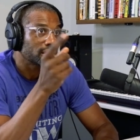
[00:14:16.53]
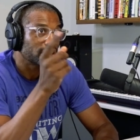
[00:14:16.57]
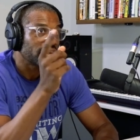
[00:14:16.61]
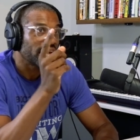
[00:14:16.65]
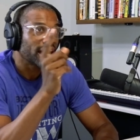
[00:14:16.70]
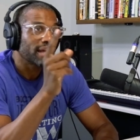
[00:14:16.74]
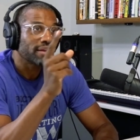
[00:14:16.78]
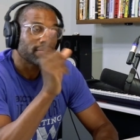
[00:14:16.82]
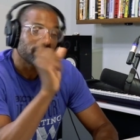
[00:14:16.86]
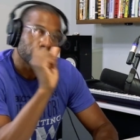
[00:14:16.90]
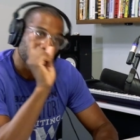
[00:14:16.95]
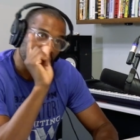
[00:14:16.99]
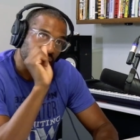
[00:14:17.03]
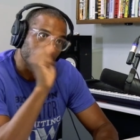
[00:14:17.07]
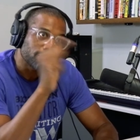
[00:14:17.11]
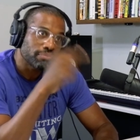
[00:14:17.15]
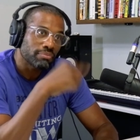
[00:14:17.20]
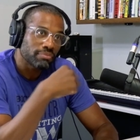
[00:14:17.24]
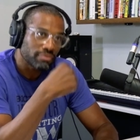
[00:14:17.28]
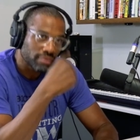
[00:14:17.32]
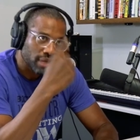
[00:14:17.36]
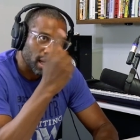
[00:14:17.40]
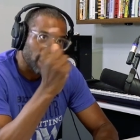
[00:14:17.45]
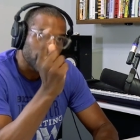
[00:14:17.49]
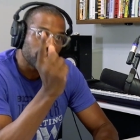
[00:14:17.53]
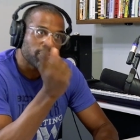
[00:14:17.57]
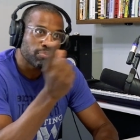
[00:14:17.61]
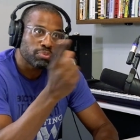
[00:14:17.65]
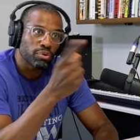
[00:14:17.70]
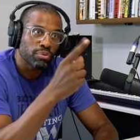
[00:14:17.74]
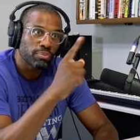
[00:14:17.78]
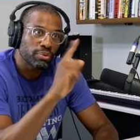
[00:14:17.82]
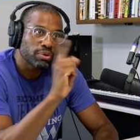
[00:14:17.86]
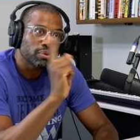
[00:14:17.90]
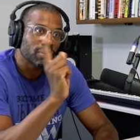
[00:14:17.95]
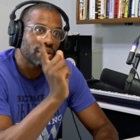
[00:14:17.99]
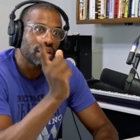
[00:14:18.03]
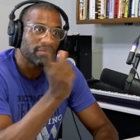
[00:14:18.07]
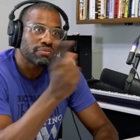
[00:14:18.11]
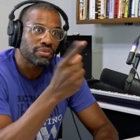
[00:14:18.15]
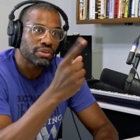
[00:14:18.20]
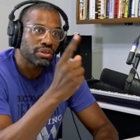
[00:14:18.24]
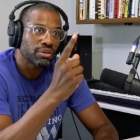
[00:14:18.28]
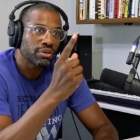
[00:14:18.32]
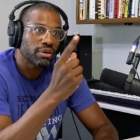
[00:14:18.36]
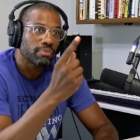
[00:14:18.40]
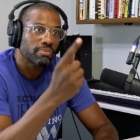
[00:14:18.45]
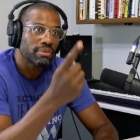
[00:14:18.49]
yeah, it kind of brought me all over
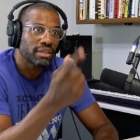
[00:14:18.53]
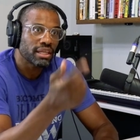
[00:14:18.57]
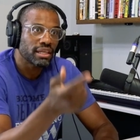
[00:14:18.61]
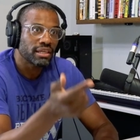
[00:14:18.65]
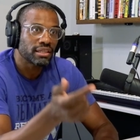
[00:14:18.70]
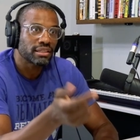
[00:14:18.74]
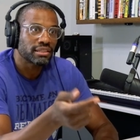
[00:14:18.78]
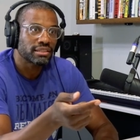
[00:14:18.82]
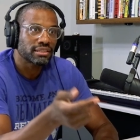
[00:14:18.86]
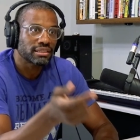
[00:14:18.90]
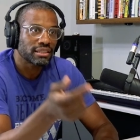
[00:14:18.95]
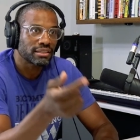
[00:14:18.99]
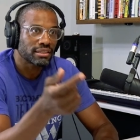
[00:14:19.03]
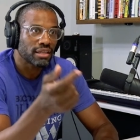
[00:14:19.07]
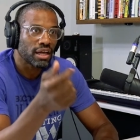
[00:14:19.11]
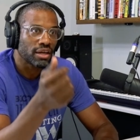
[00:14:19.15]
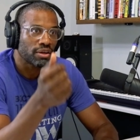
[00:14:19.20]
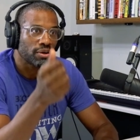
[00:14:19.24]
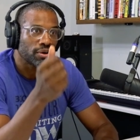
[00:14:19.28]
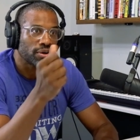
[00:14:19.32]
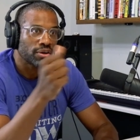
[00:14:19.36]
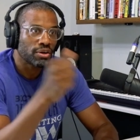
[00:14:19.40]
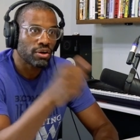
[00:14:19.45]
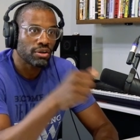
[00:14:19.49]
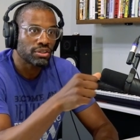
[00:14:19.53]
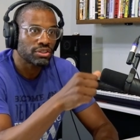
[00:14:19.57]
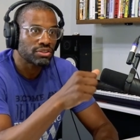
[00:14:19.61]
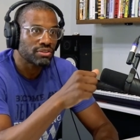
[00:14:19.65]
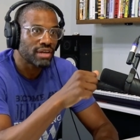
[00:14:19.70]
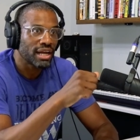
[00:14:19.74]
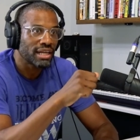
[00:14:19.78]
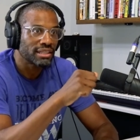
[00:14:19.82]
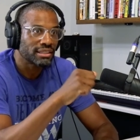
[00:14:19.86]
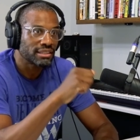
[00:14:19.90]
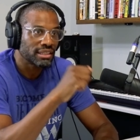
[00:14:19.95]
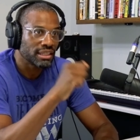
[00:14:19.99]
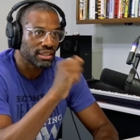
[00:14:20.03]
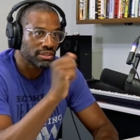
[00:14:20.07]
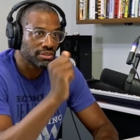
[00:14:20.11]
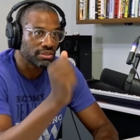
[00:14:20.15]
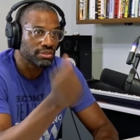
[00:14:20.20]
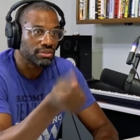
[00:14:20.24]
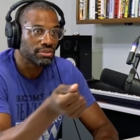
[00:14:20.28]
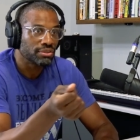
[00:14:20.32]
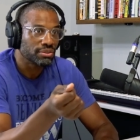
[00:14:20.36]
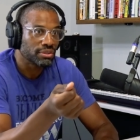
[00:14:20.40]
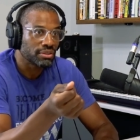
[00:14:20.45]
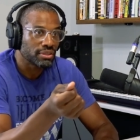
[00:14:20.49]
Europe, and then I got a contract in
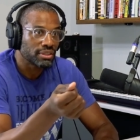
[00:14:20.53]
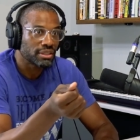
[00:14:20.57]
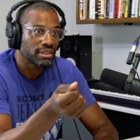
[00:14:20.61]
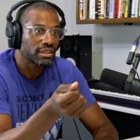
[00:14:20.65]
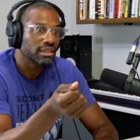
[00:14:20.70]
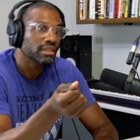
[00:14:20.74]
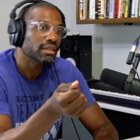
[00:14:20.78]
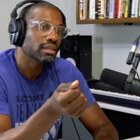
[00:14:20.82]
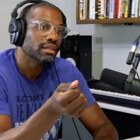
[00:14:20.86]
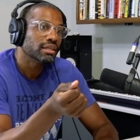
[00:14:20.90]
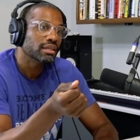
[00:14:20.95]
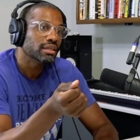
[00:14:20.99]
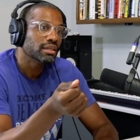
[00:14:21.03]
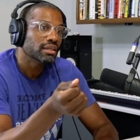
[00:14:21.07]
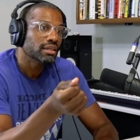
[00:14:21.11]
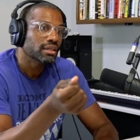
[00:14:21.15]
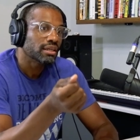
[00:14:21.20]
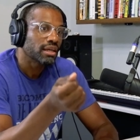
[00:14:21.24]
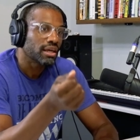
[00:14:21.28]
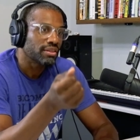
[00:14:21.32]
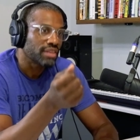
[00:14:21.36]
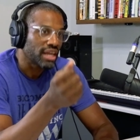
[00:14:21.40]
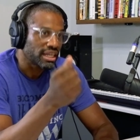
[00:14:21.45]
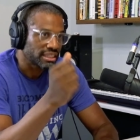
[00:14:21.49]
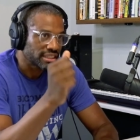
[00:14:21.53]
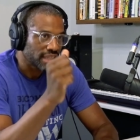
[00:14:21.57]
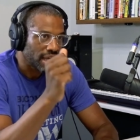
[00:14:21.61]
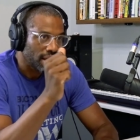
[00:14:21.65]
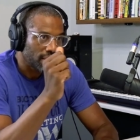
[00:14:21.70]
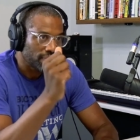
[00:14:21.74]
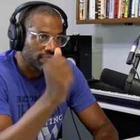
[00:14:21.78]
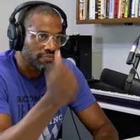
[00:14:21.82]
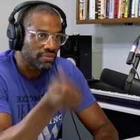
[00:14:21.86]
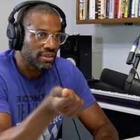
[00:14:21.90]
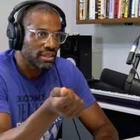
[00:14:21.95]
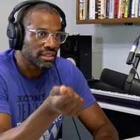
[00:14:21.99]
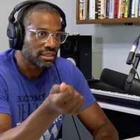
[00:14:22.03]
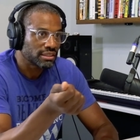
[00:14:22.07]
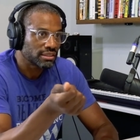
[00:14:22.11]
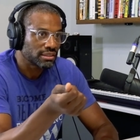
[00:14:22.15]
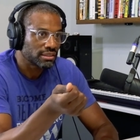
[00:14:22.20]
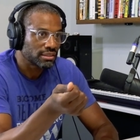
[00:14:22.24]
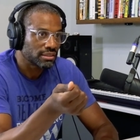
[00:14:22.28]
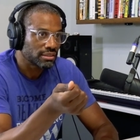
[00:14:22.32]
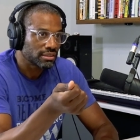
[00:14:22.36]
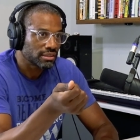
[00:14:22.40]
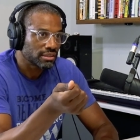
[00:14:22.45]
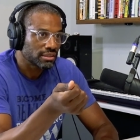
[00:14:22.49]
New York, and that's how I
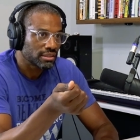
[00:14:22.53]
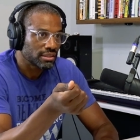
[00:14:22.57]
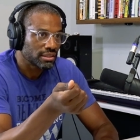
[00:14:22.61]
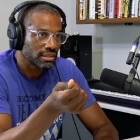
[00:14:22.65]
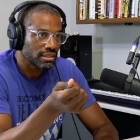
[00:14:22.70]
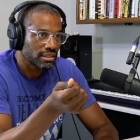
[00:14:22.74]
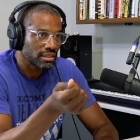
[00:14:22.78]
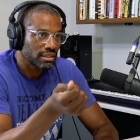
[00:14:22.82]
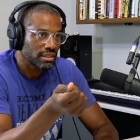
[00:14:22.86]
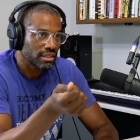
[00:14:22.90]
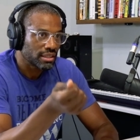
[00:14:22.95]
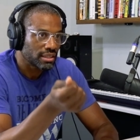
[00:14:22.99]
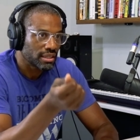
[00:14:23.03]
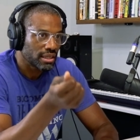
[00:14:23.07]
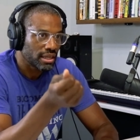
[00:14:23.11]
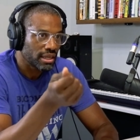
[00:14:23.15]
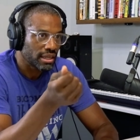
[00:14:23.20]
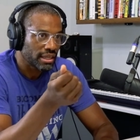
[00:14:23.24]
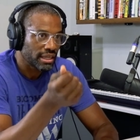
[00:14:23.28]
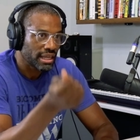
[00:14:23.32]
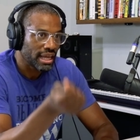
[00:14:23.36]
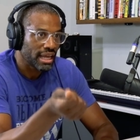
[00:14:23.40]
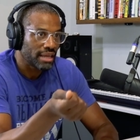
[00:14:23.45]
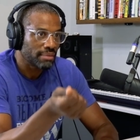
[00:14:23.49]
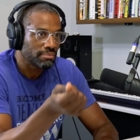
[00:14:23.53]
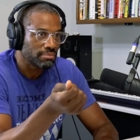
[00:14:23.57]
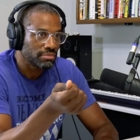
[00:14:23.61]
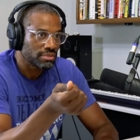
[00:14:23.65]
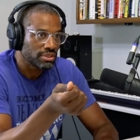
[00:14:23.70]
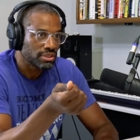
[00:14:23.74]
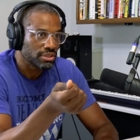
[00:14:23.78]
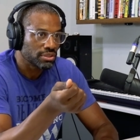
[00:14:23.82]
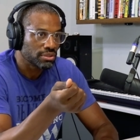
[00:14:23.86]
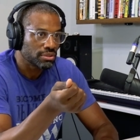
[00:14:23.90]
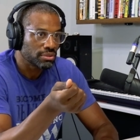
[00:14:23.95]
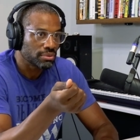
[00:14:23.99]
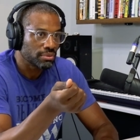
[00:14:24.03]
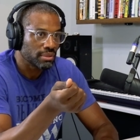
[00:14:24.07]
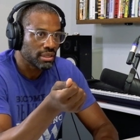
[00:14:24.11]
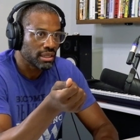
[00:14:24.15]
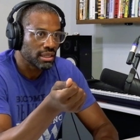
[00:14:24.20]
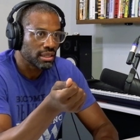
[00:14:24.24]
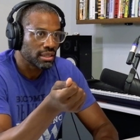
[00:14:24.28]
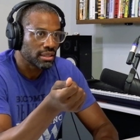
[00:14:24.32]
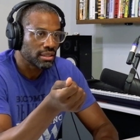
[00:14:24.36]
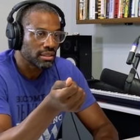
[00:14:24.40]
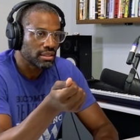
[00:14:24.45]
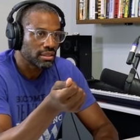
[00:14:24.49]
first uh, came to
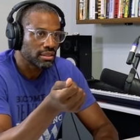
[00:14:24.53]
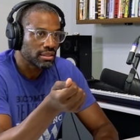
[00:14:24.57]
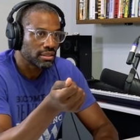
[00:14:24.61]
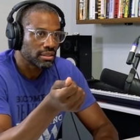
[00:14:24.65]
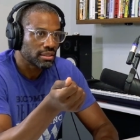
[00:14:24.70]
uh,